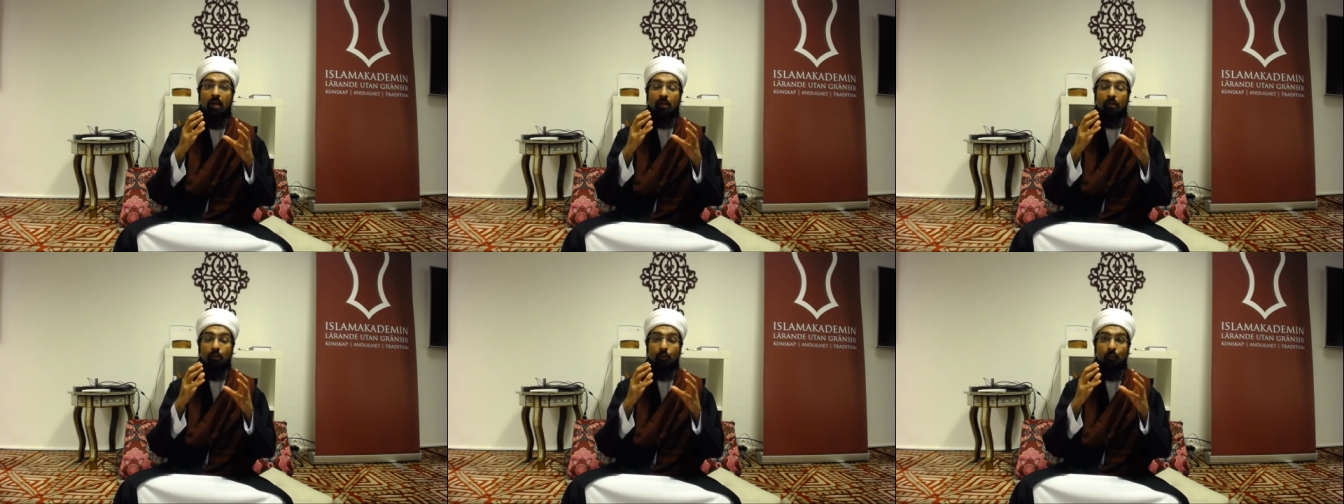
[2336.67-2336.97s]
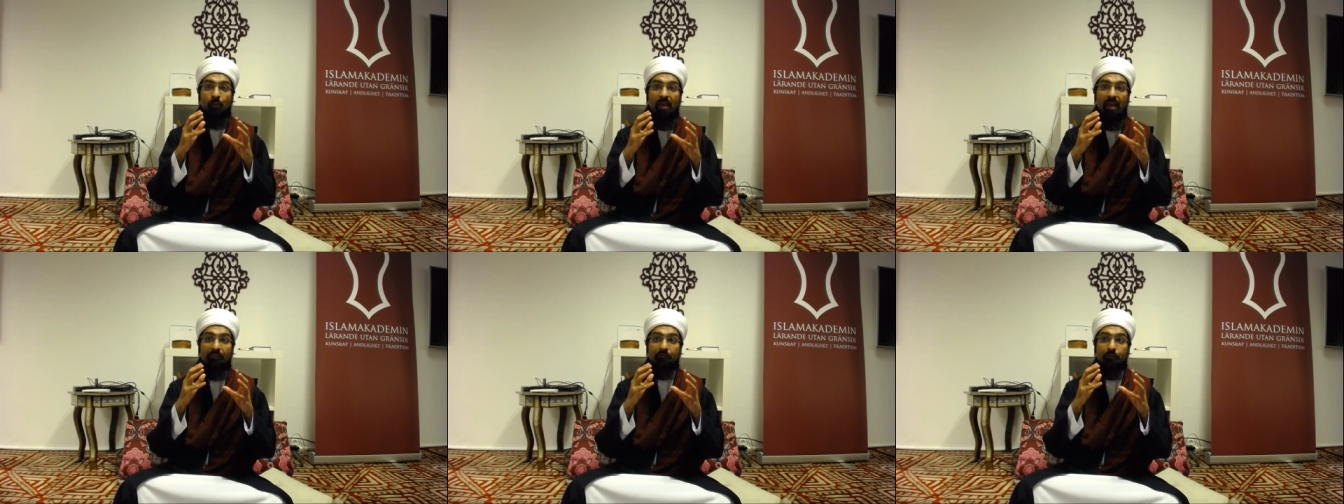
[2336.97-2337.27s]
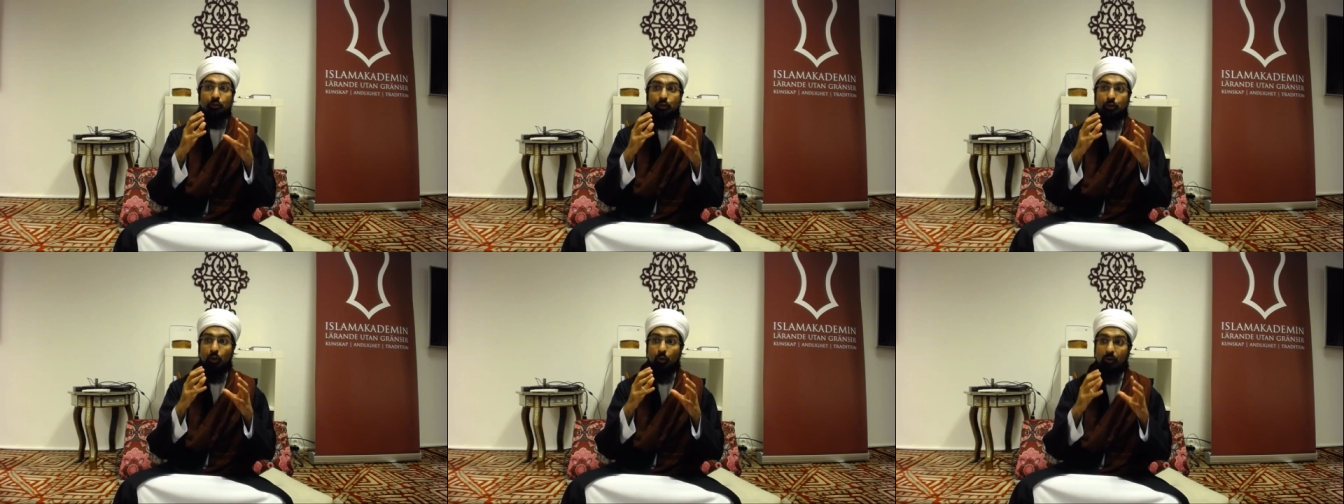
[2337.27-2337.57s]
we have to
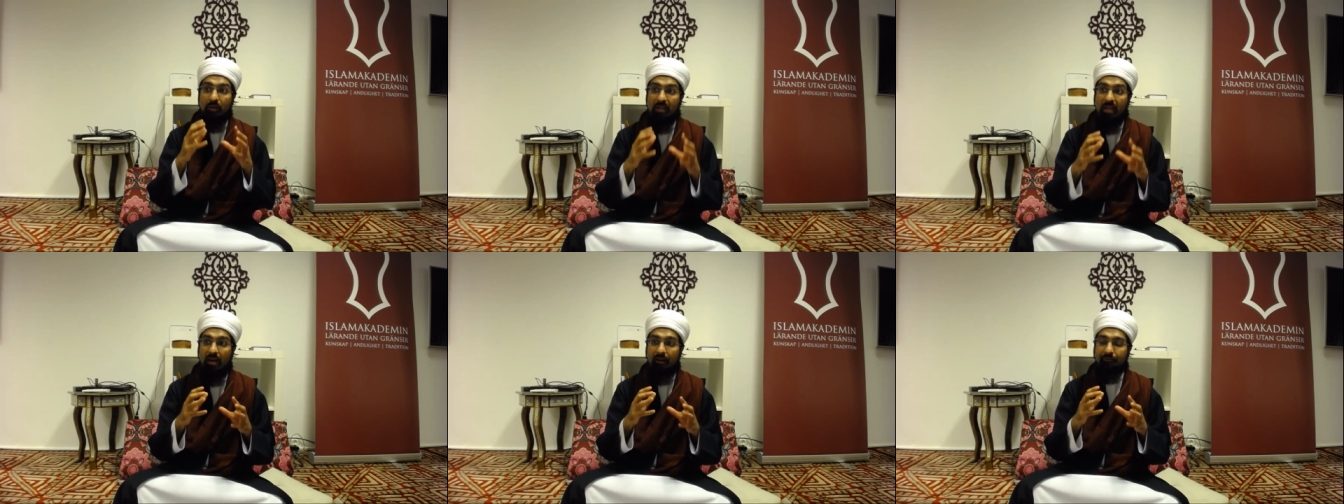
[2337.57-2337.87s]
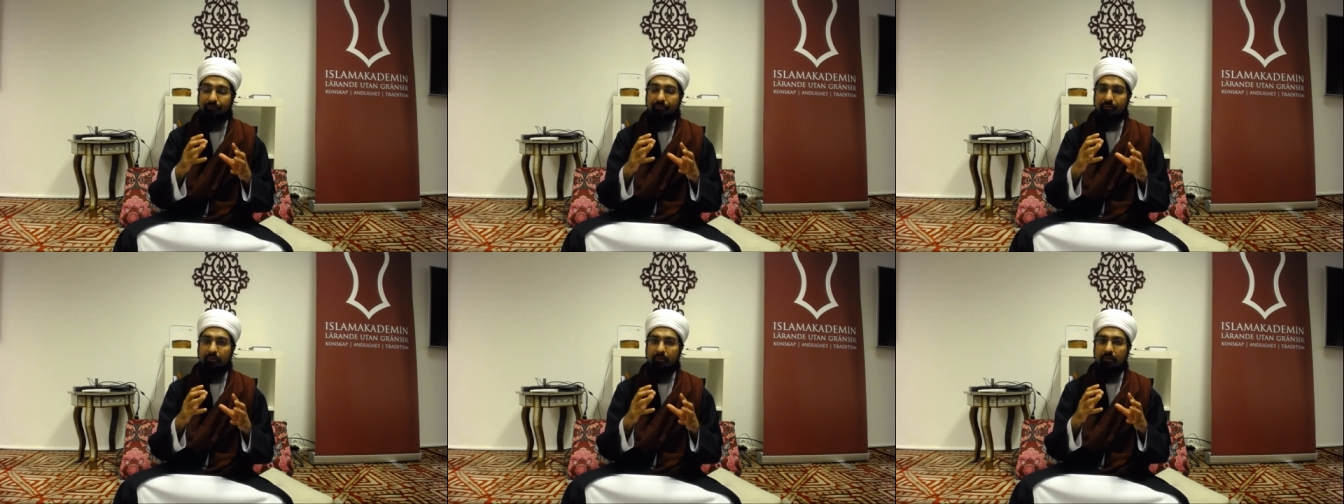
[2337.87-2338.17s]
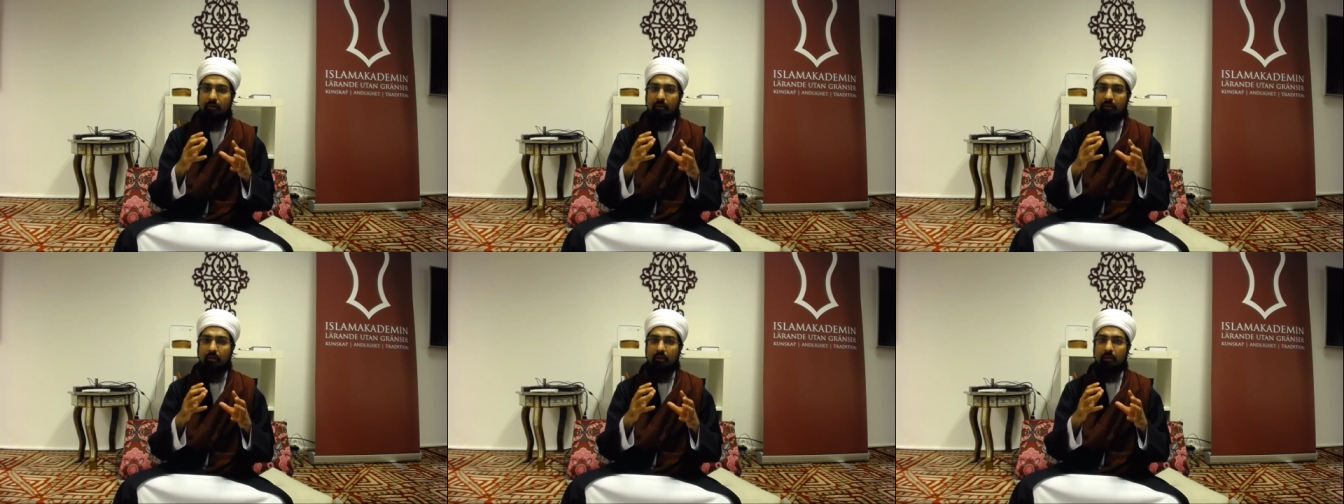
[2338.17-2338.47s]
show love.
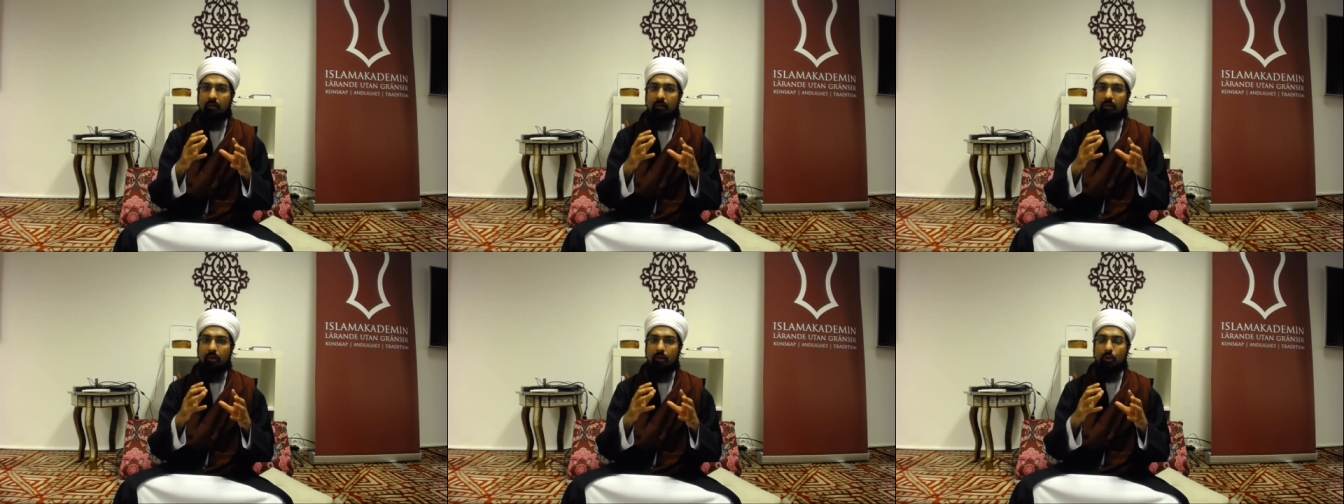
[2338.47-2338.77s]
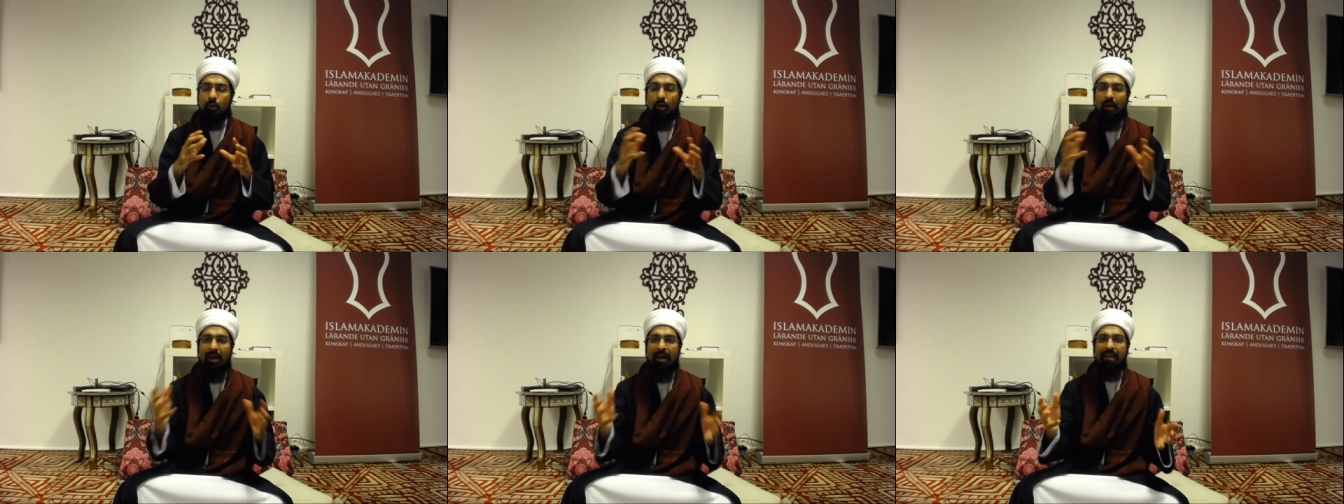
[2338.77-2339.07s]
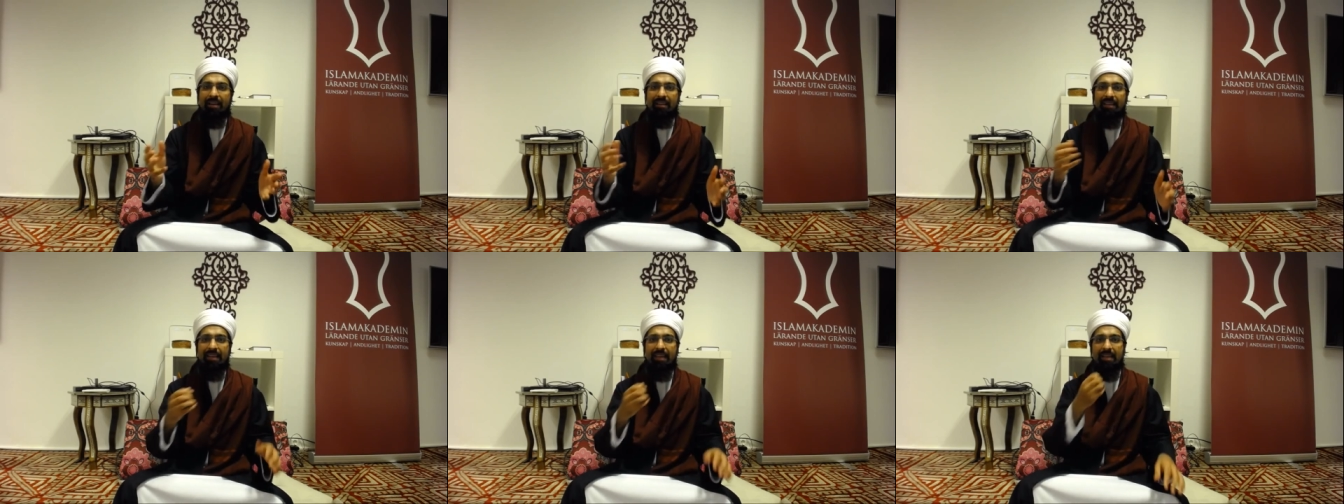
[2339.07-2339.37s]
You know, I had
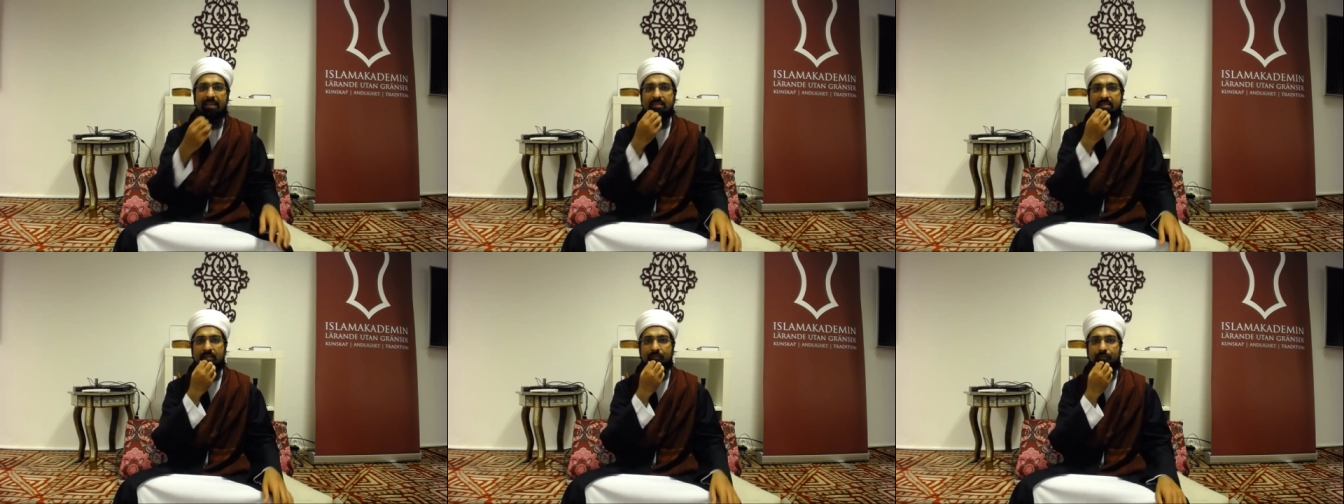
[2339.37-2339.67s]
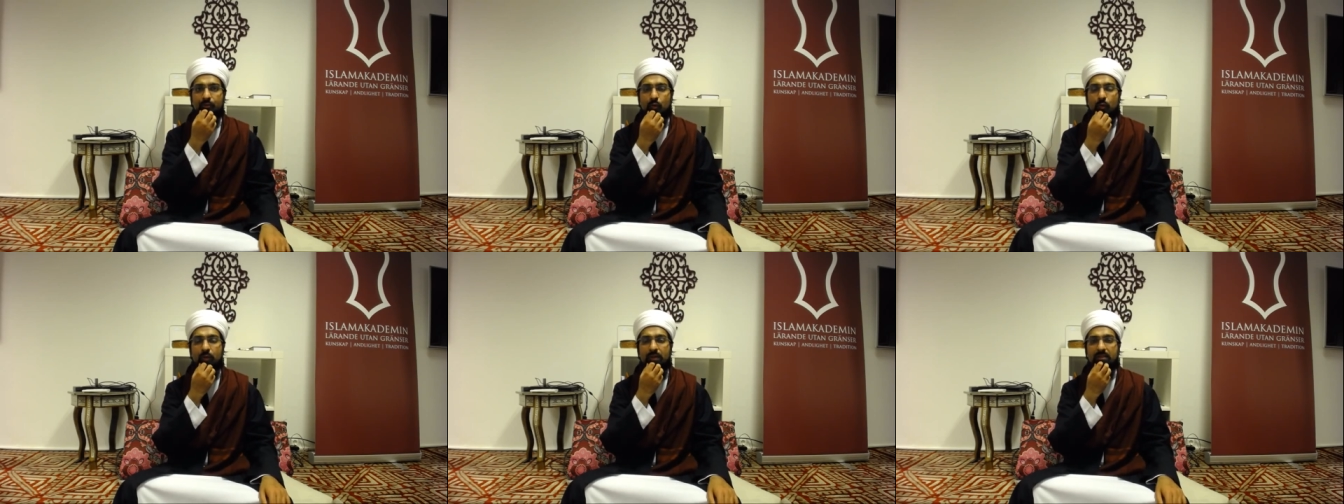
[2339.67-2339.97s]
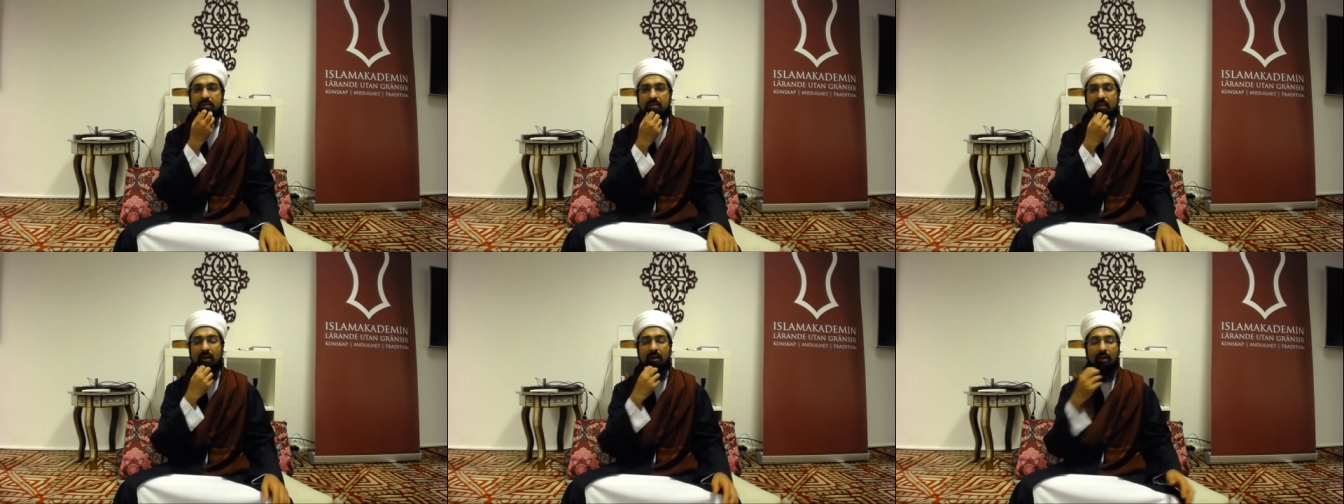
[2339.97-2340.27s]
a case a few
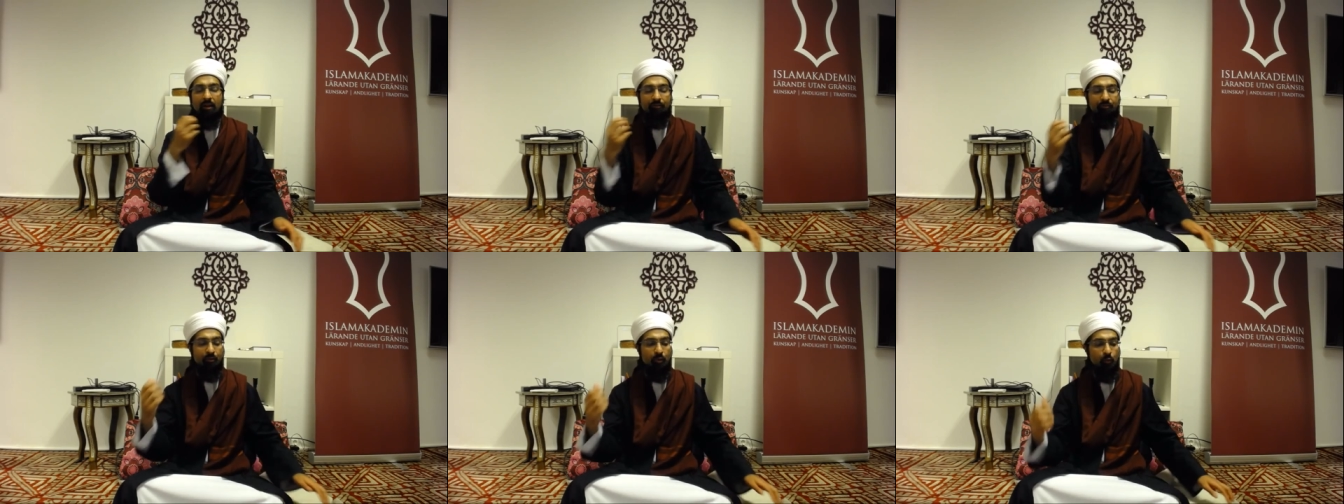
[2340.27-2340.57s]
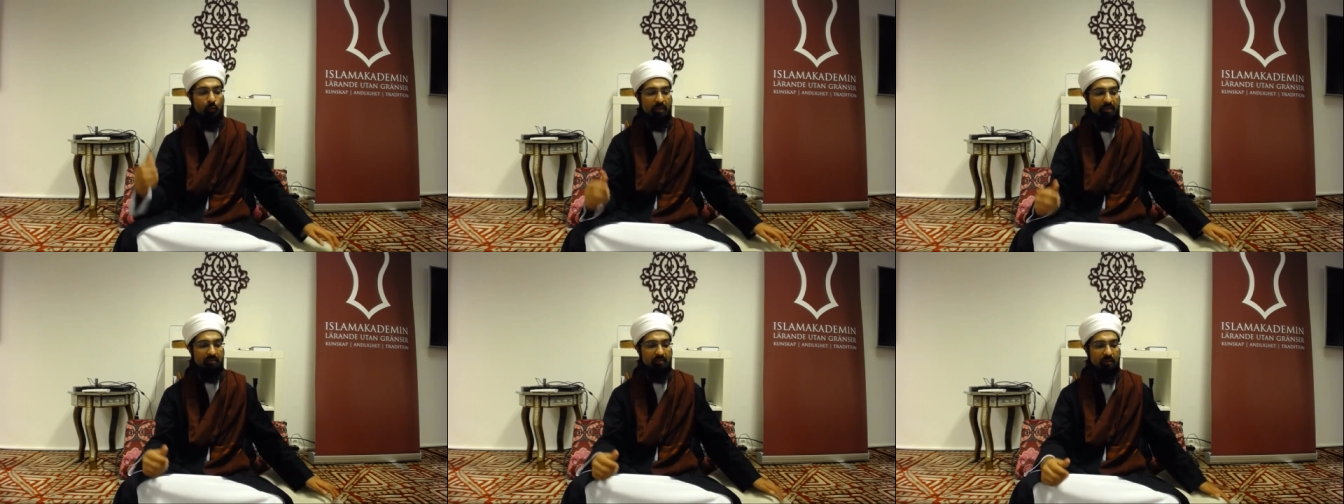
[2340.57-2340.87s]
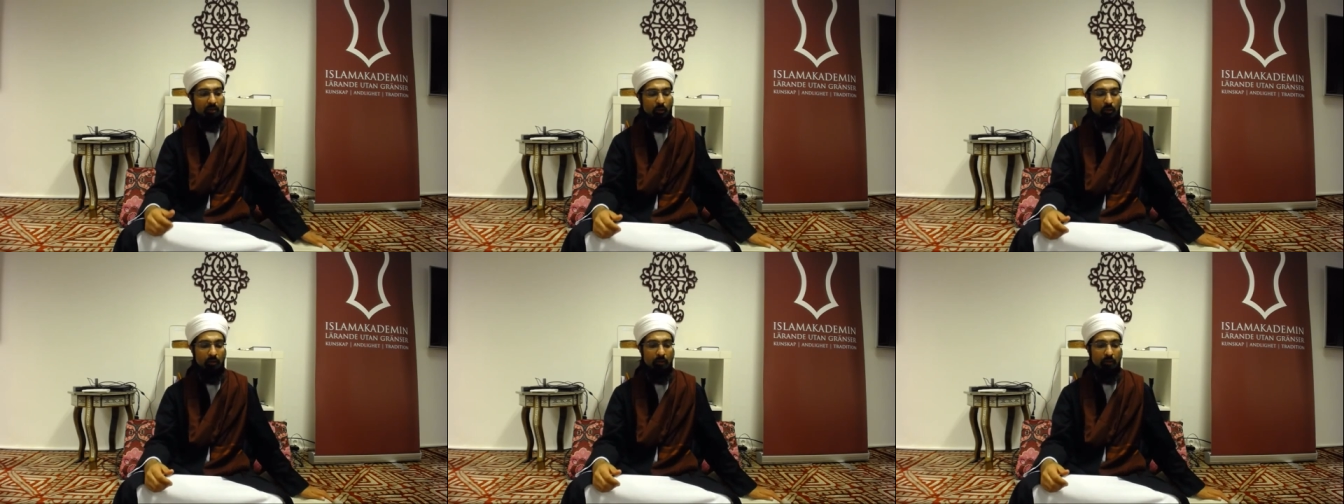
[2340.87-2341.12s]
weeks ago